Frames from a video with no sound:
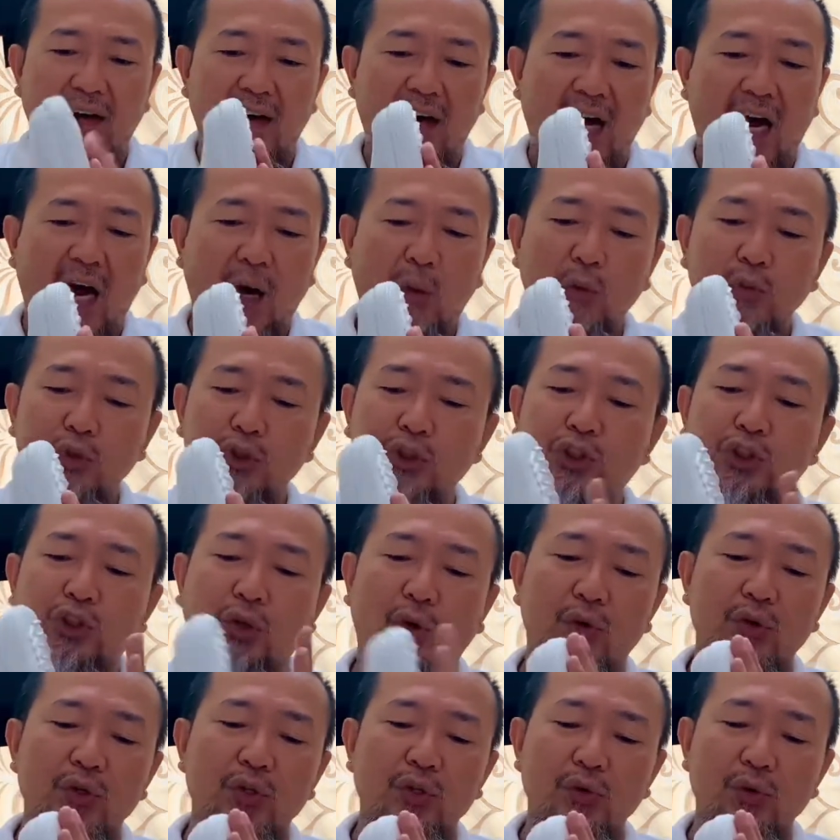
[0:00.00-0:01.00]
I will
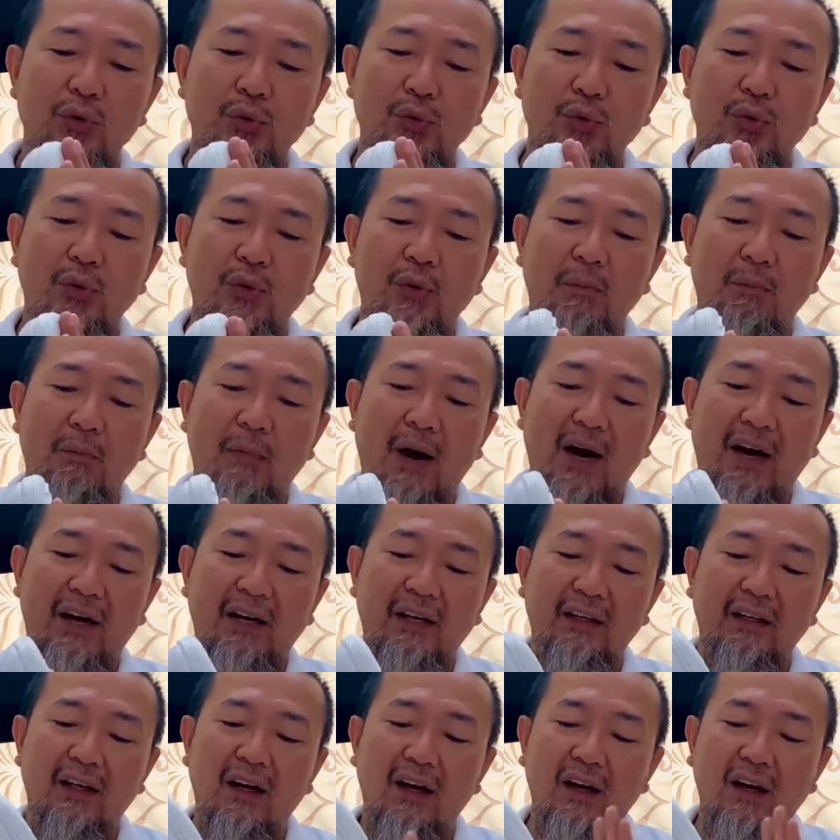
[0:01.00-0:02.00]
show you my